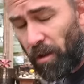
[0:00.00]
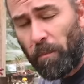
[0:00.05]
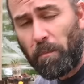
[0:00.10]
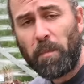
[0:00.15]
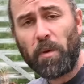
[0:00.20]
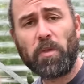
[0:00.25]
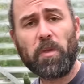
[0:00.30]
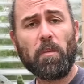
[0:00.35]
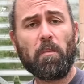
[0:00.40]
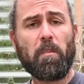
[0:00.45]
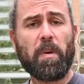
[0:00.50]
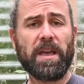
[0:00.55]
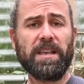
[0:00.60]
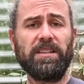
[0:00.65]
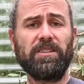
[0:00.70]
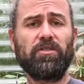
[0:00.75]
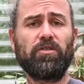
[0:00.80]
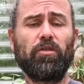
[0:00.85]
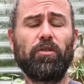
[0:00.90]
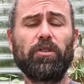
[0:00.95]
But the
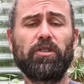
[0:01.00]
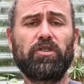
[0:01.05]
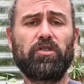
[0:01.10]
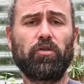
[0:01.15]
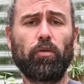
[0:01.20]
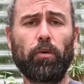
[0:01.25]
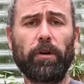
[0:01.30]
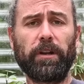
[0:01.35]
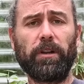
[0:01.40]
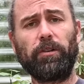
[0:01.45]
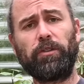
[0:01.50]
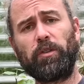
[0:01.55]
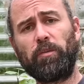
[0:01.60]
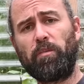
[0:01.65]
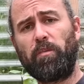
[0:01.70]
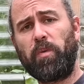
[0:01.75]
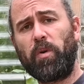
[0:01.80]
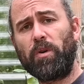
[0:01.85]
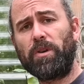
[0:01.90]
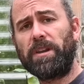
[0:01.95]
best sort of soil to
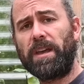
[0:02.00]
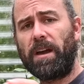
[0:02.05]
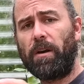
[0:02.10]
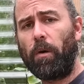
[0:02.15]
put your